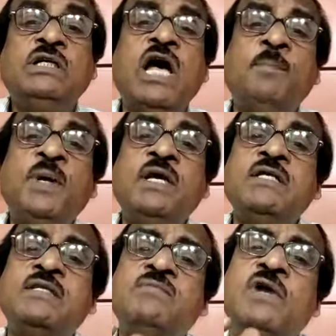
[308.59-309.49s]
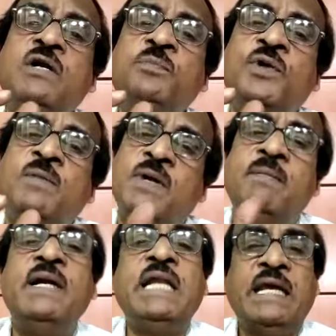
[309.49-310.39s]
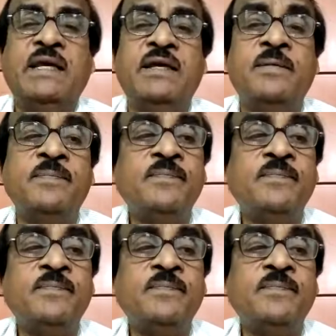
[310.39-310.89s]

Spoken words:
topic is somewhat problematic.